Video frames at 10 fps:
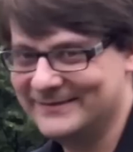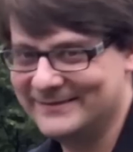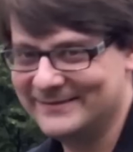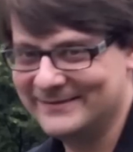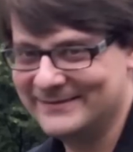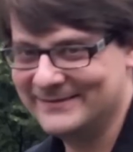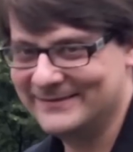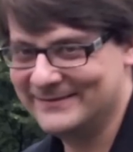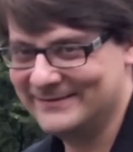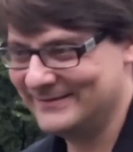
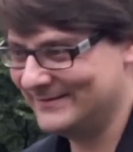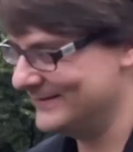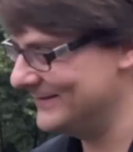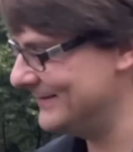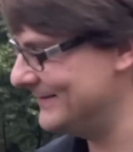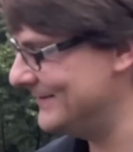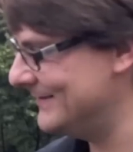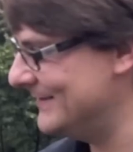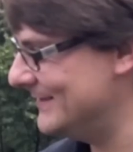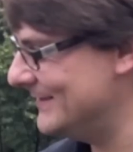
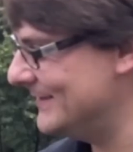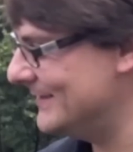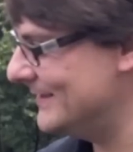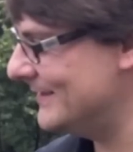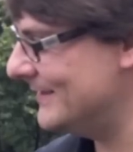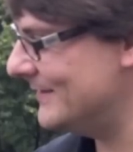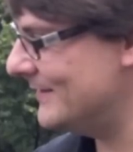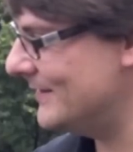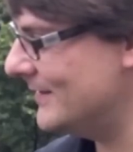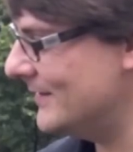
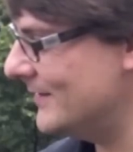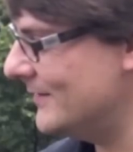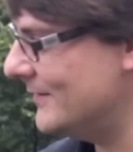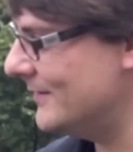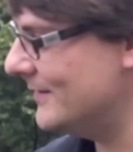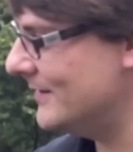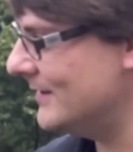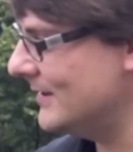This person isn't speaking.